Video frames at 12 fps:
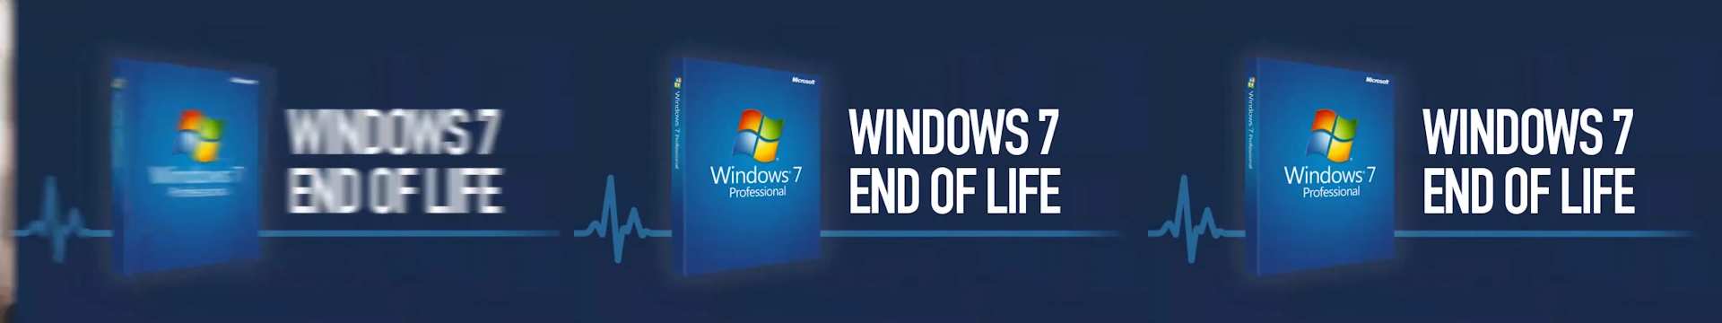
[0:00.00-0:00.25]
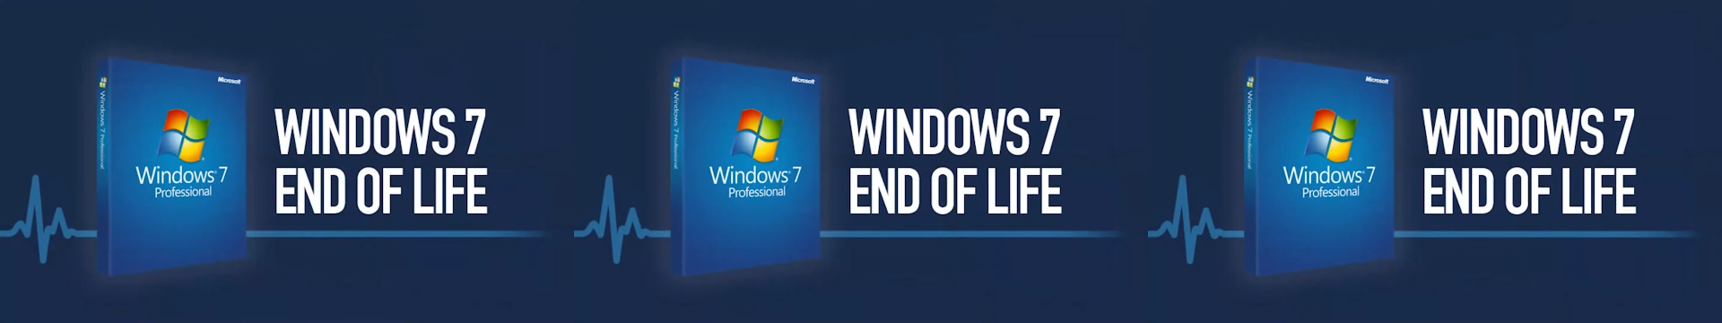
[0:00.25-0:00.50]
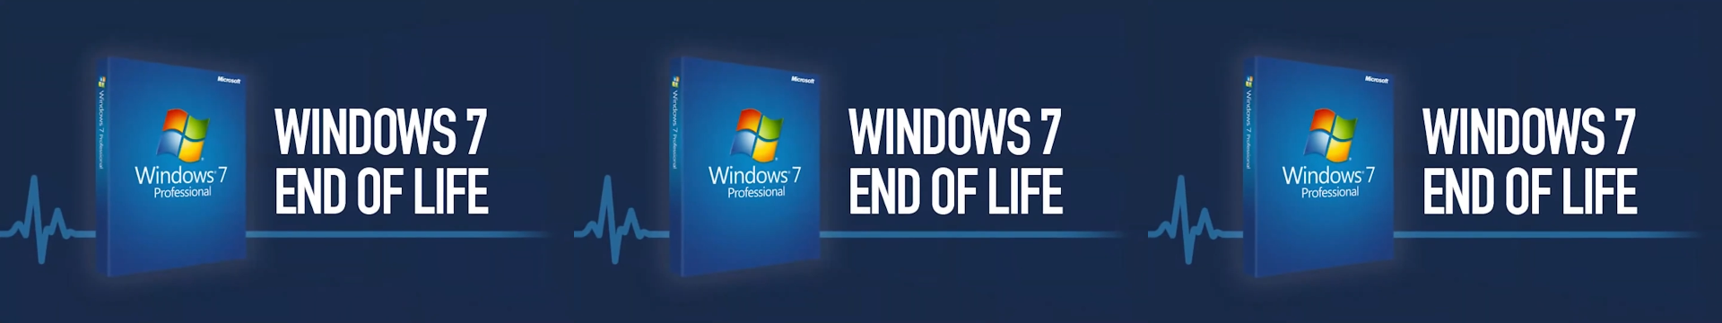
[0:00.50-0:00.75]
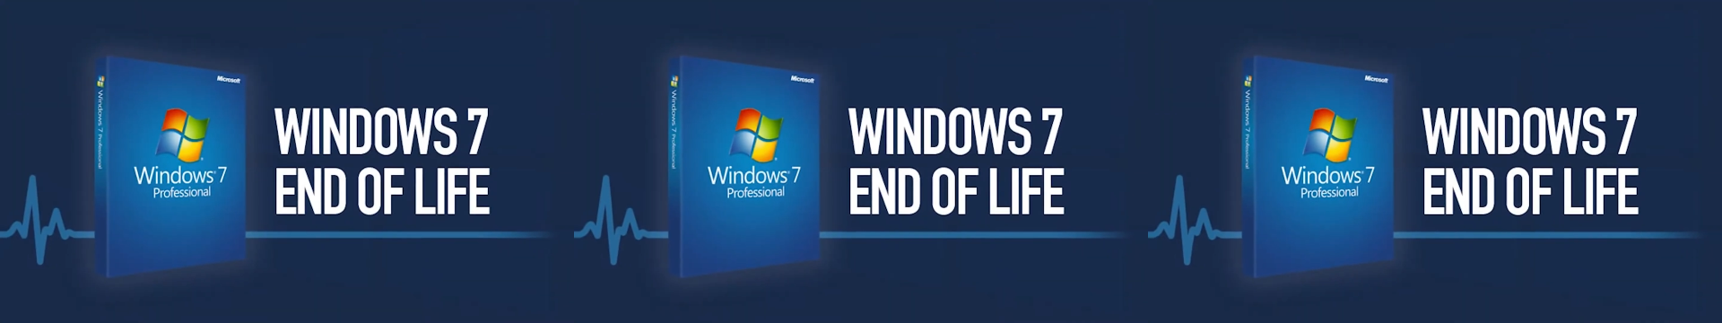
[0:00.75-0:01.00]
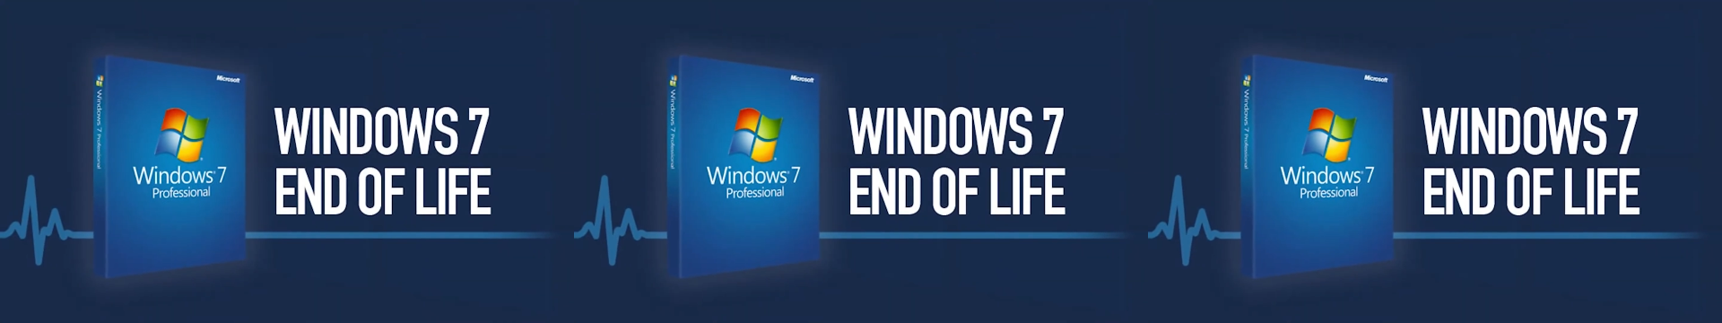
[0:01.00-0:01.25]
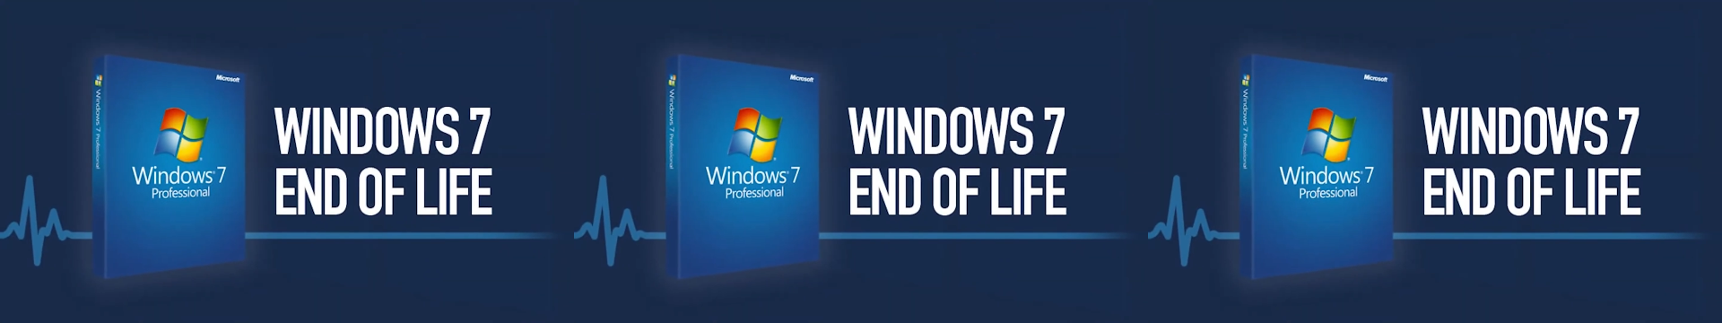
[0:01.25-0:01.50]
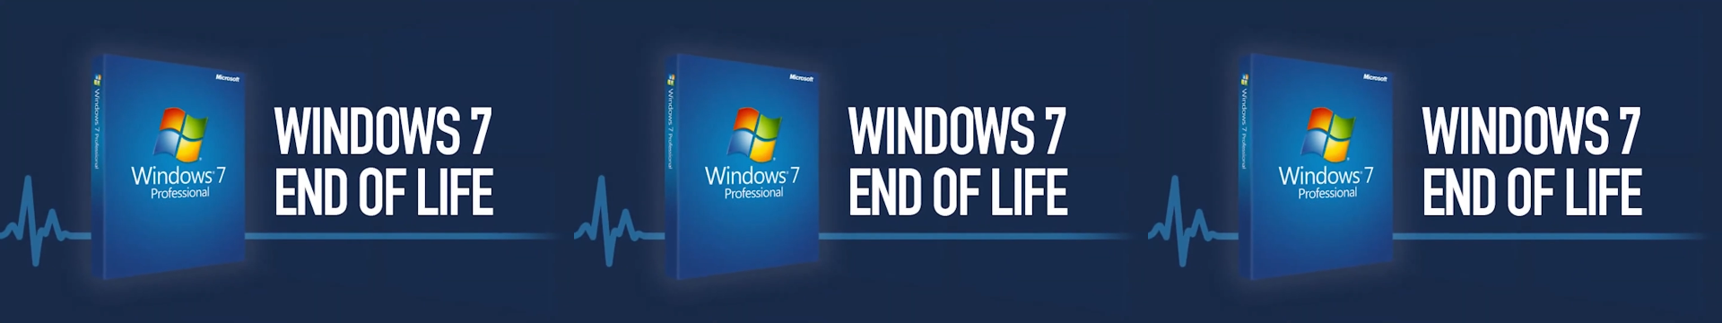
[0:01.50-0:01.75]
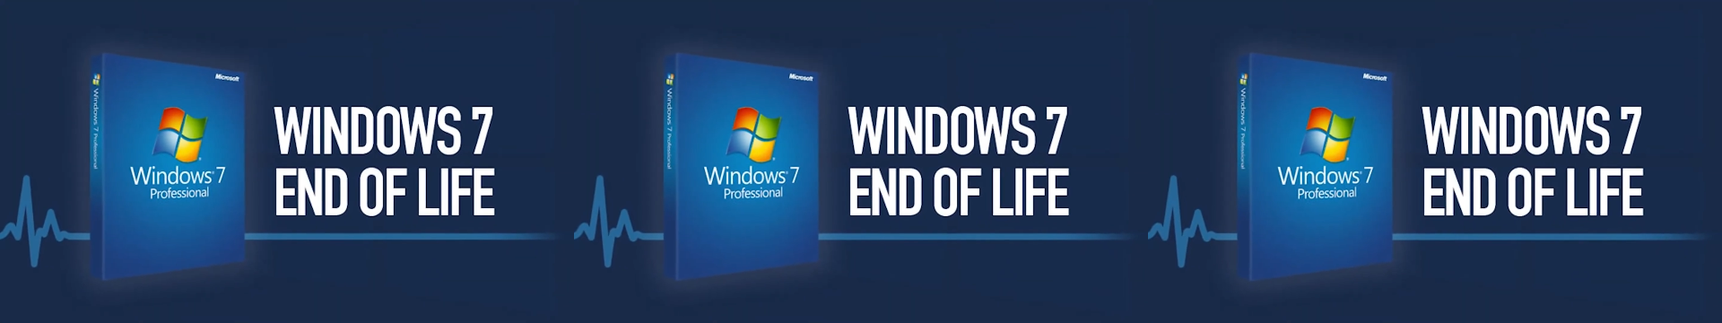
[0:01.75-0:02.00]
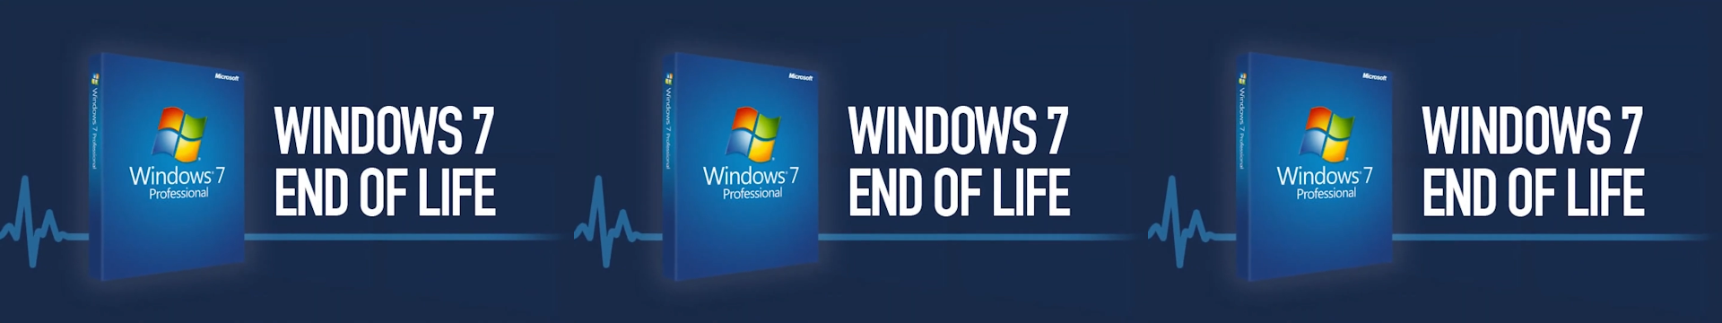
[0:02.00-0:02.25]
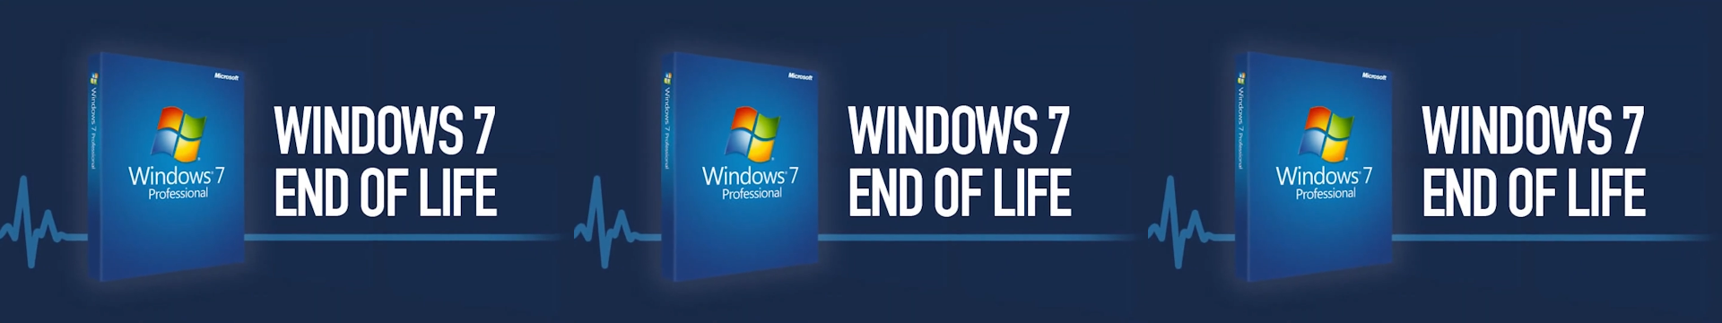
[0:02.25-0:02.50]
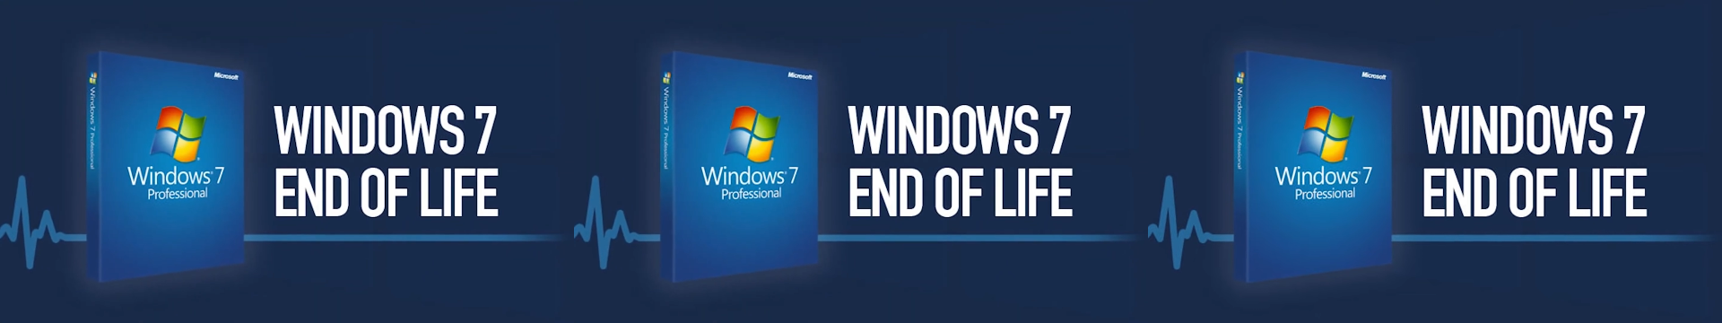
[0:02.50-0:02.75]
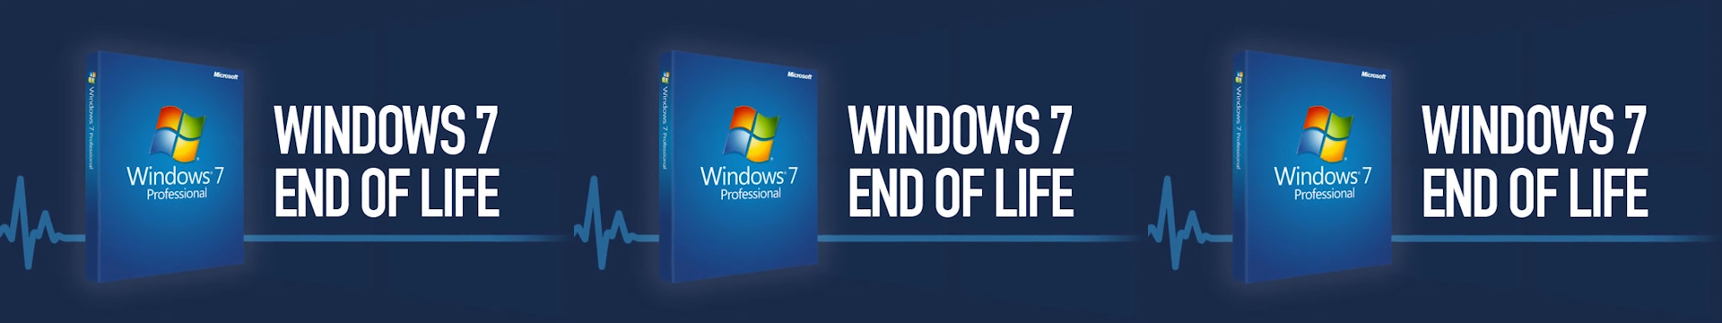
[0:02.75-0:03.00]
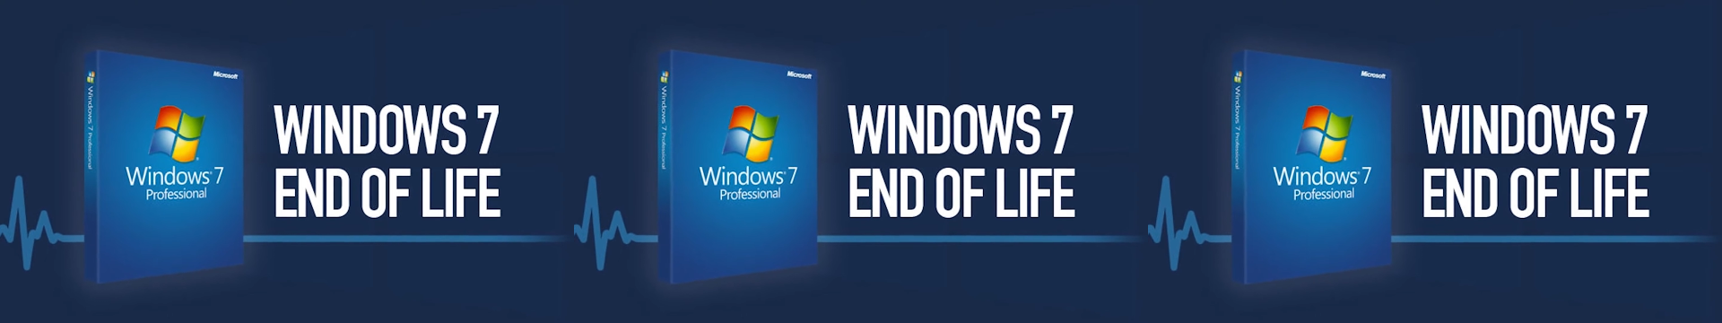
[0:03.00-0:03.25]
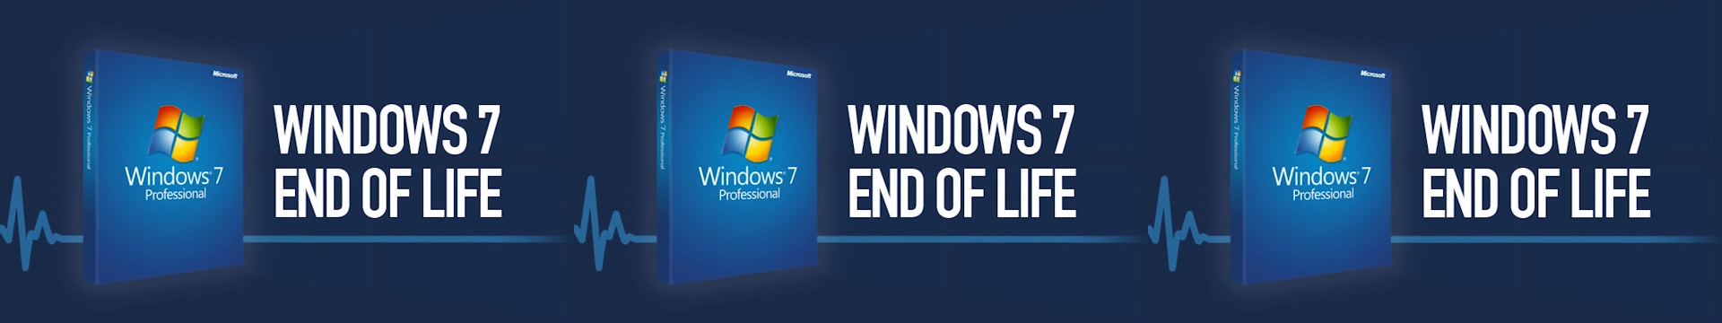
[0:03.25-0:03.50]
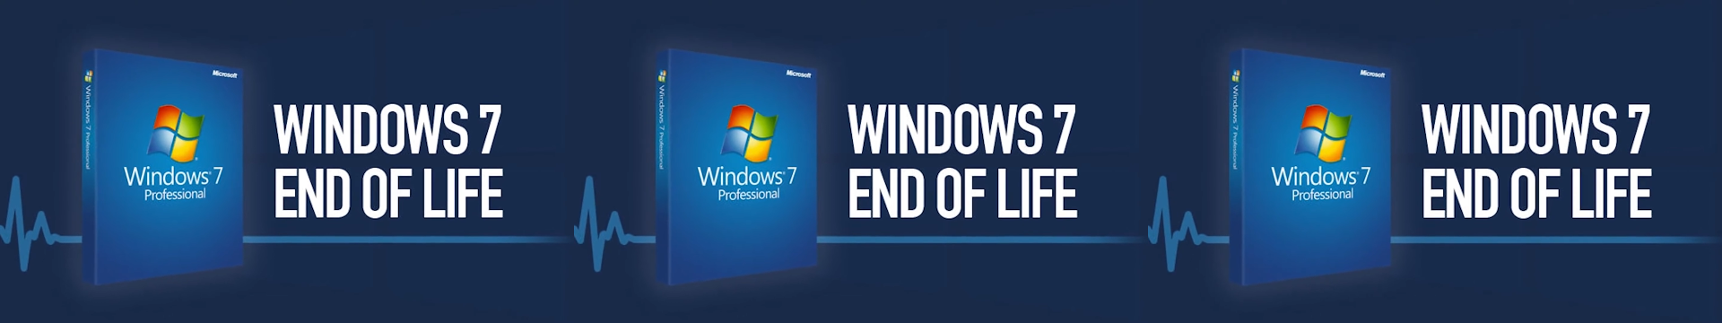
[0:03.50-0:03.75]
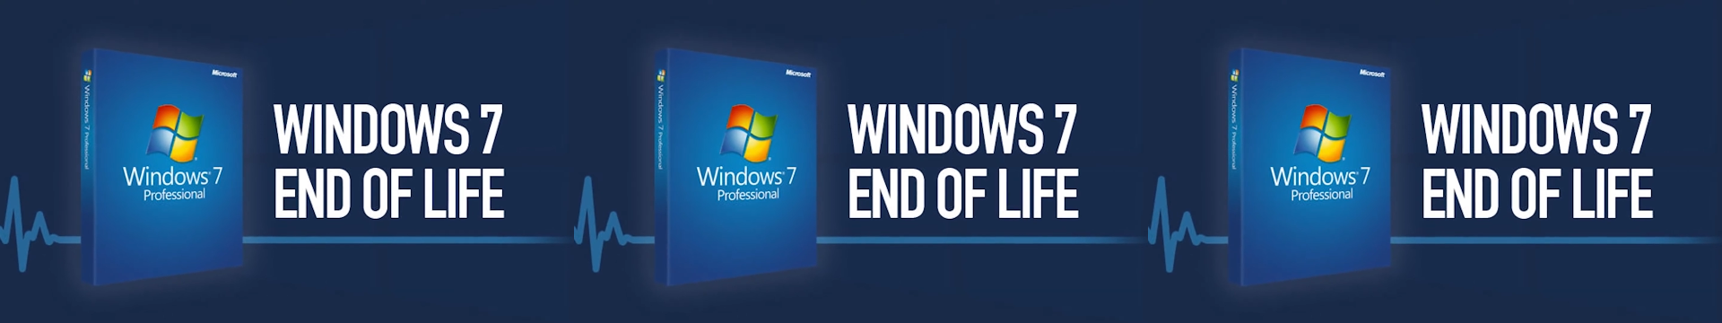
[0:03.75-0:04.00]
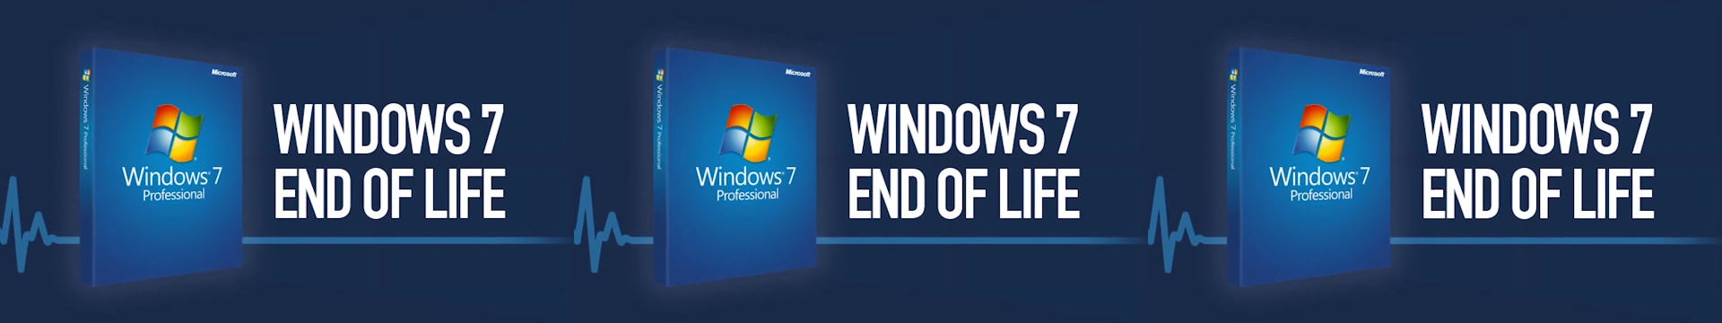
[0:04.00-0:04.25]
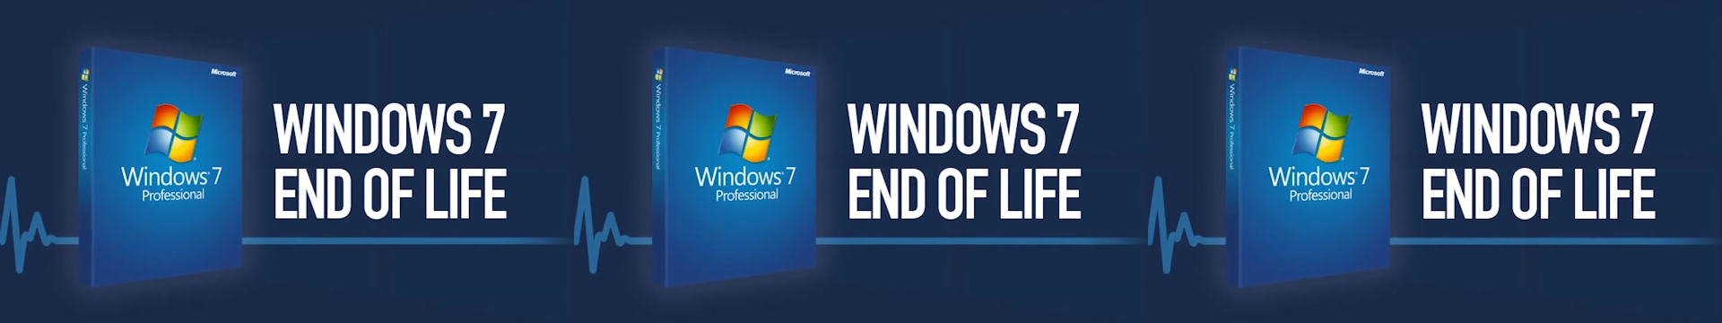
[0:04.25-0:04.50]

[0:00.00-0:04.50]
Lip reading: (no speaker visible)